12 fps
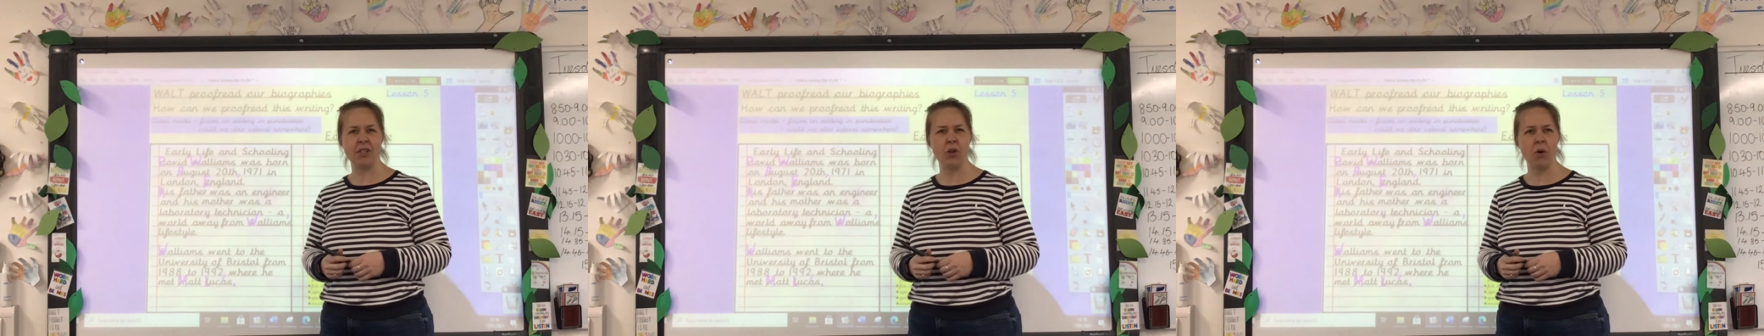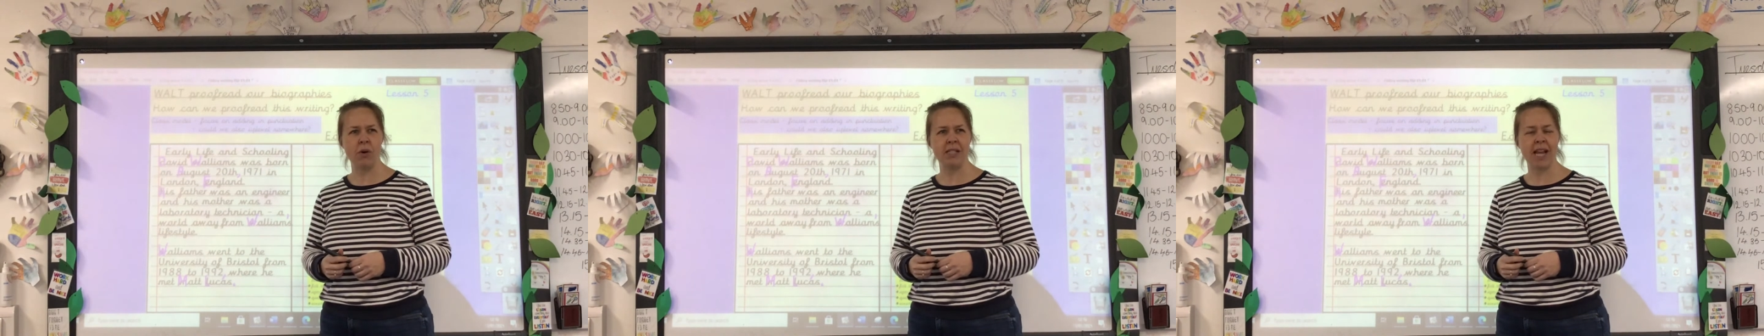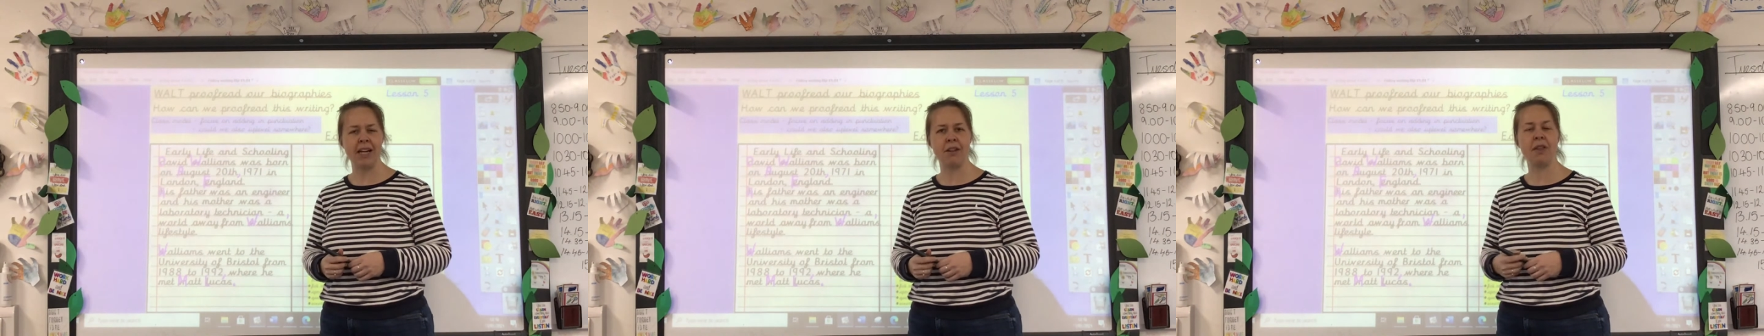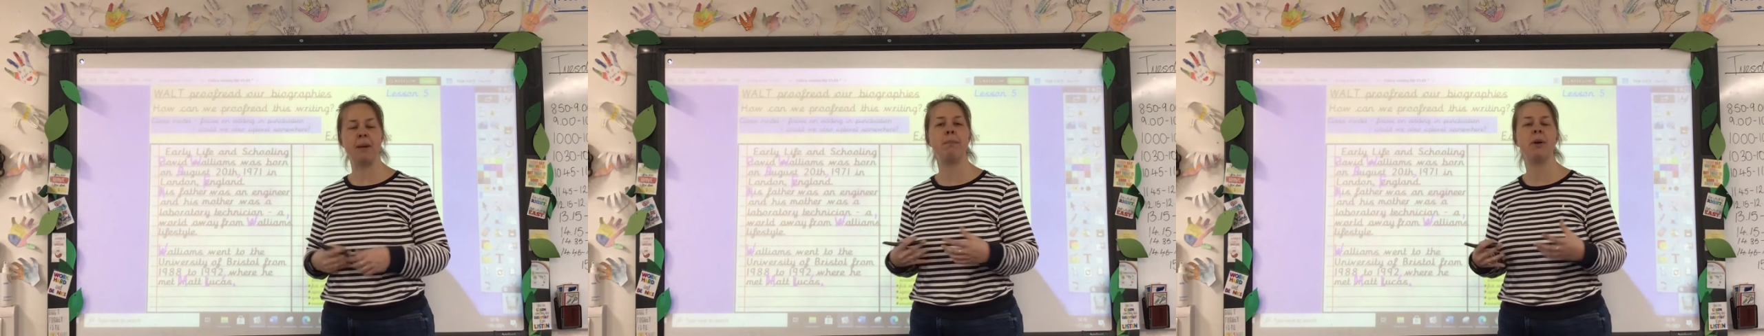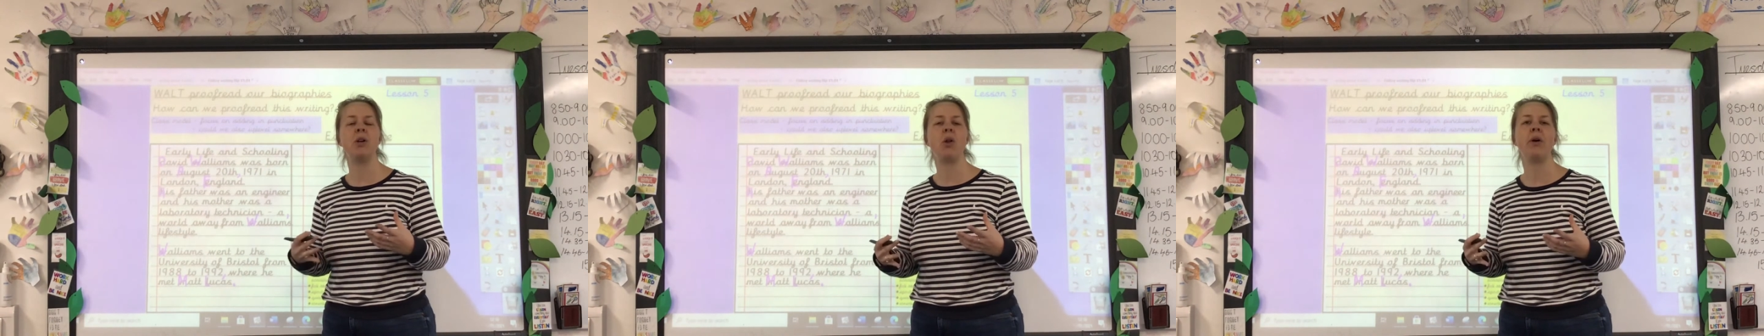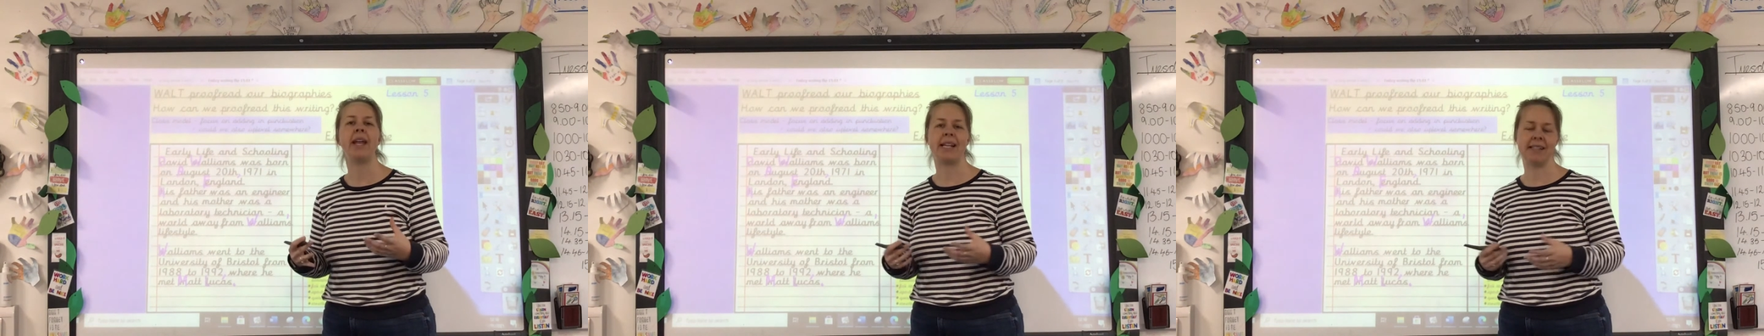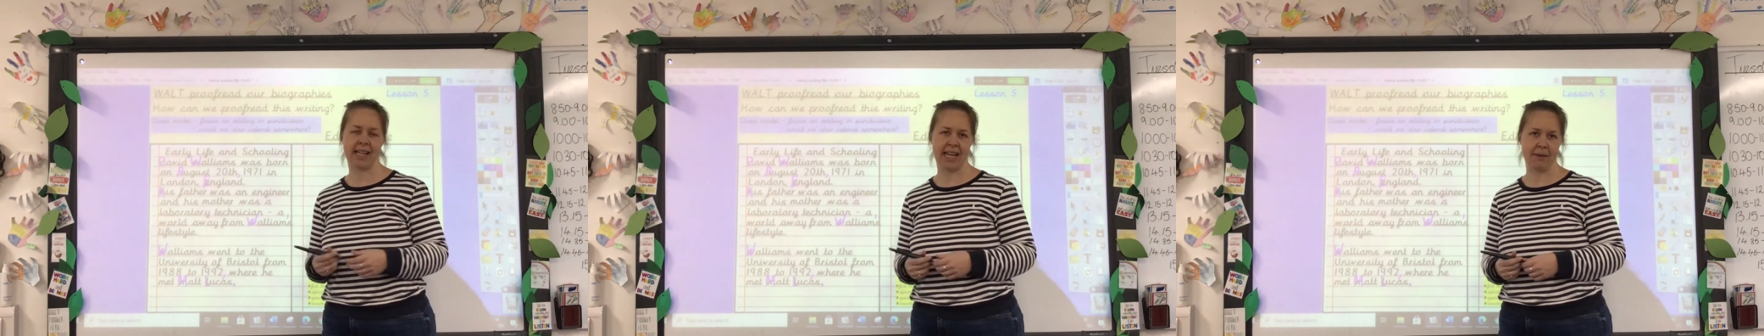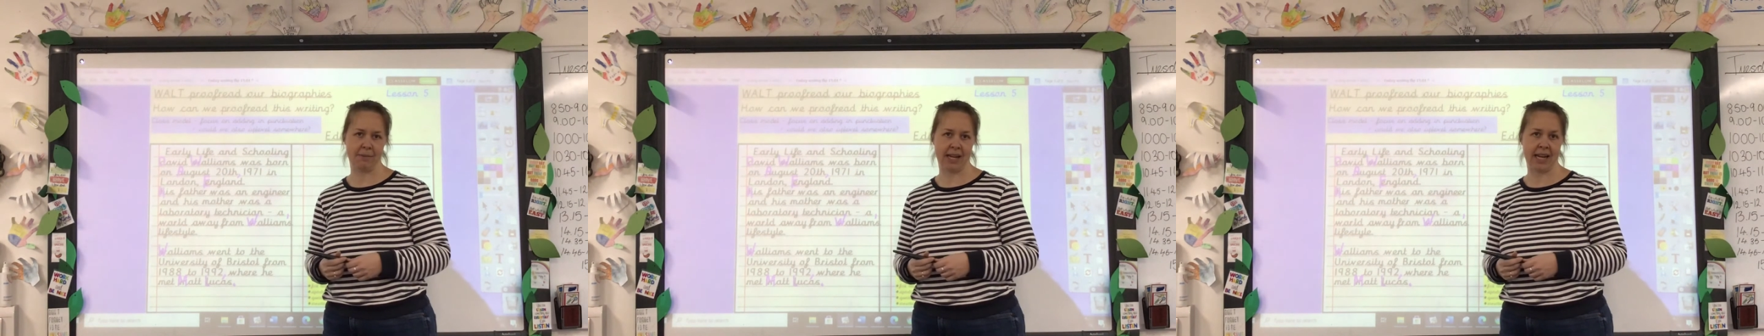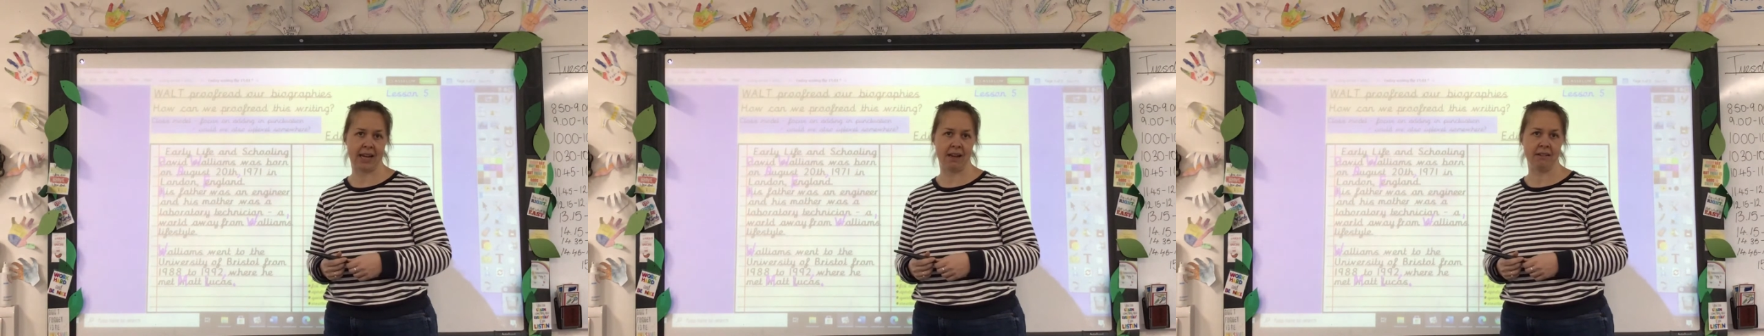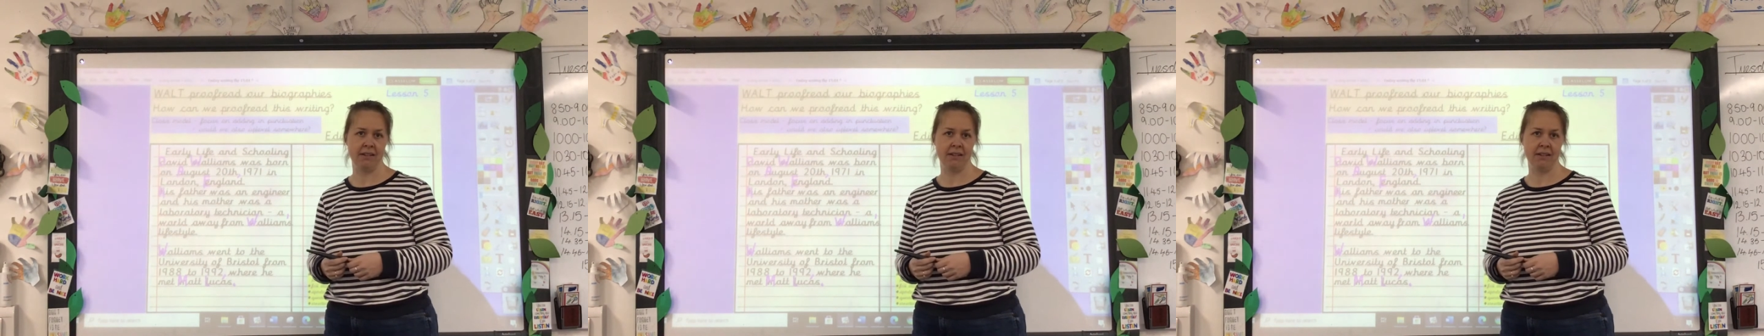not anything belonging to him here.